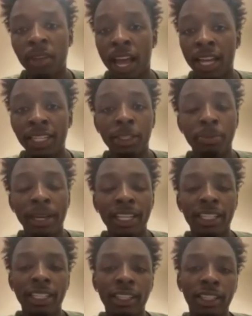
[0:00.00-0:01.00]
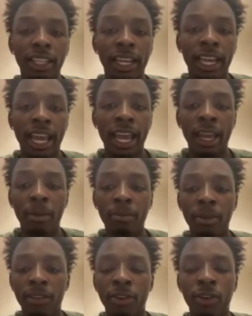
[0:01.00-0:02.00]
I just pay attention to the
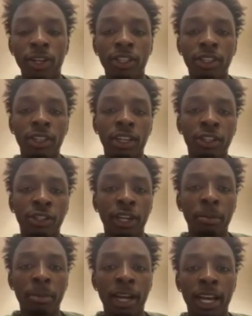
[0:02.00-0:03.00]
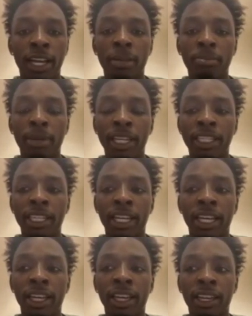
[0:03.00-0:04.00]
game. Of course, you know, Draymond and
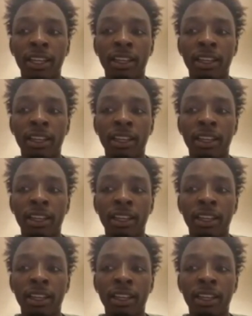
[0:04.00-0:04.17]
PJ,